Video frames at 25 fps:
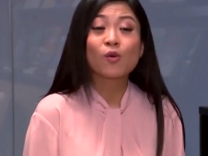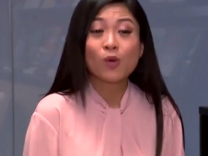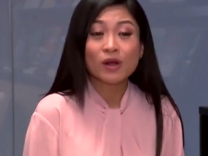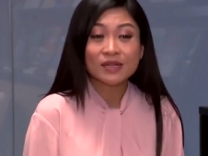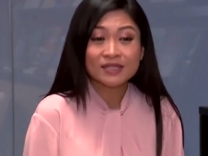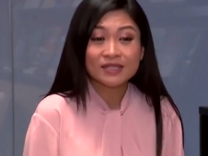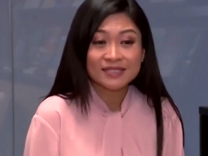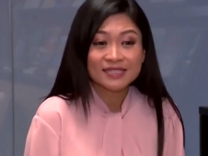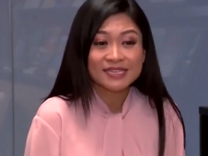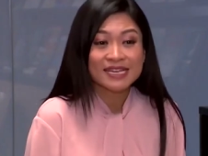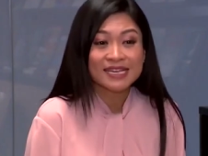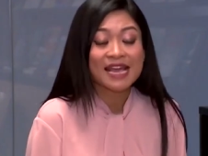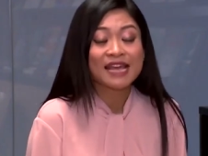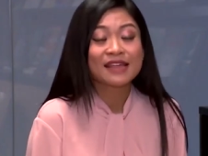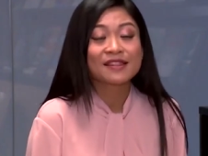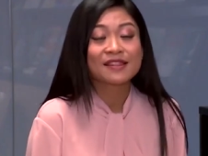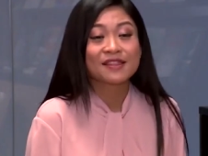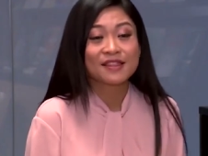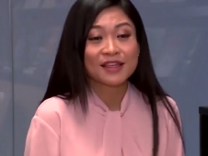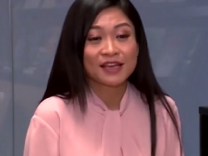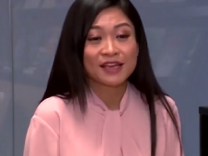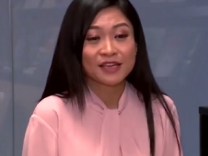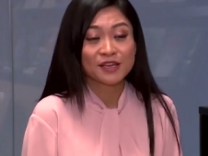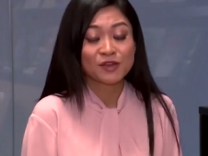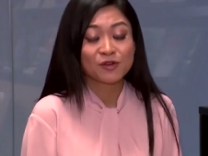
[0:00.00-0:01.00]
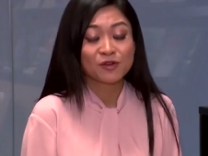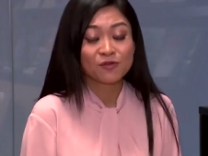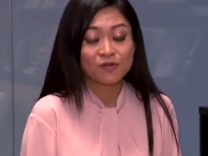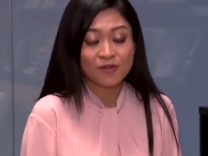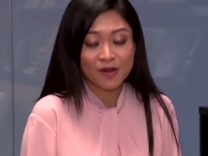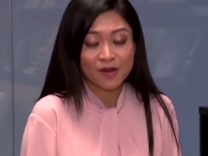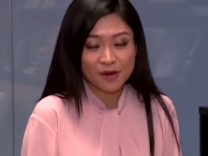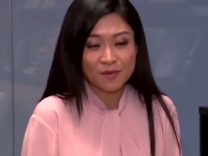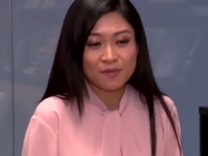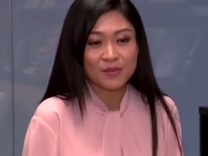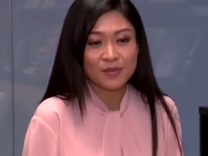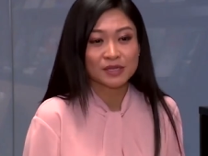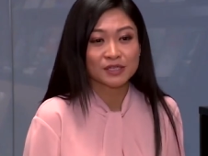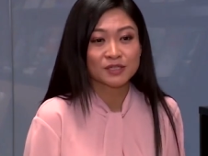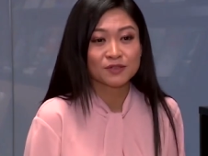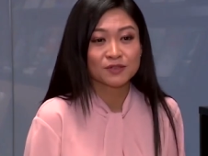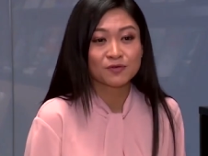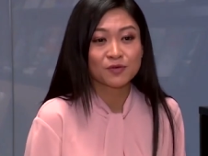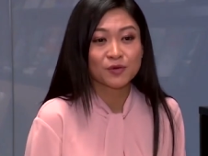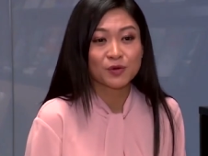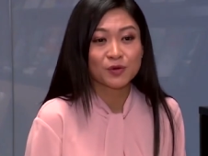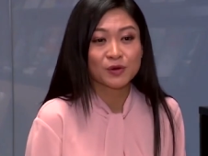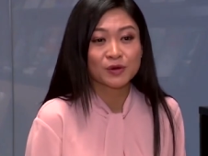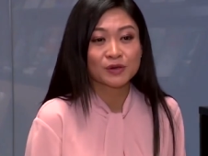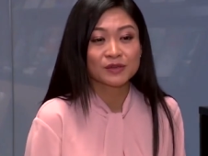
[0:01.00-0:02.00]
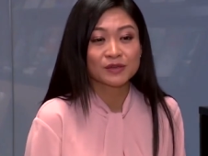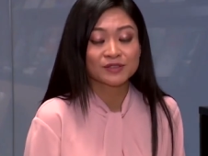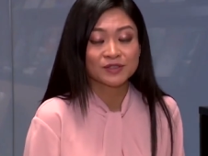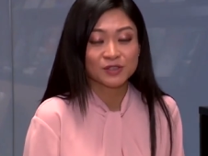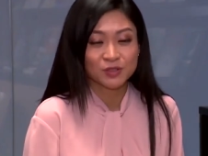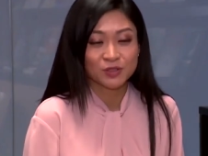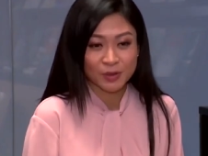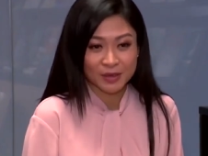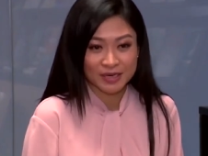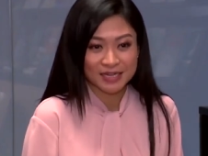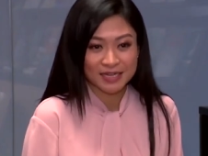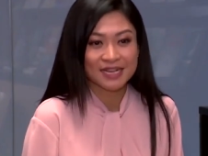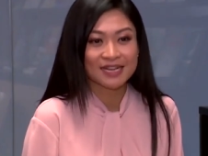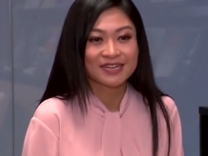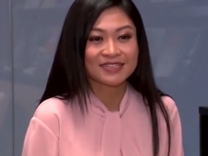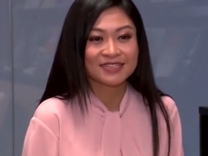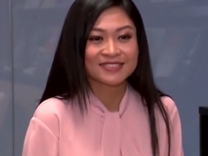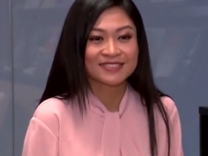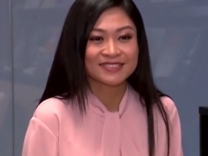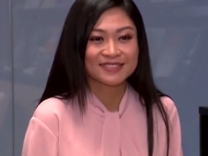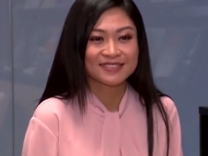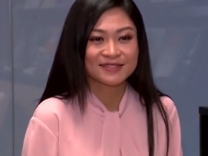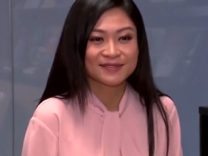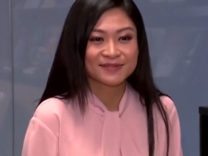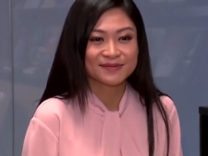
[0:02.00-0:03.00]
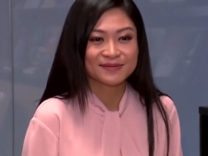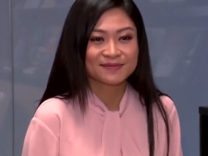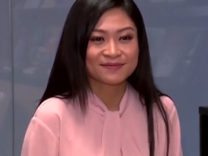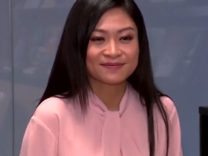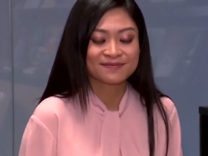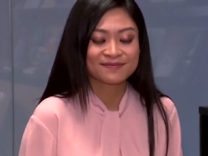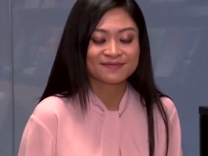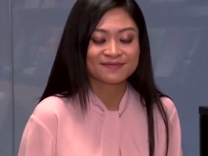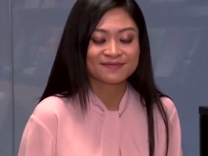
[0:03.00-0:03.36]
Well, once again, thank you very much for joining us.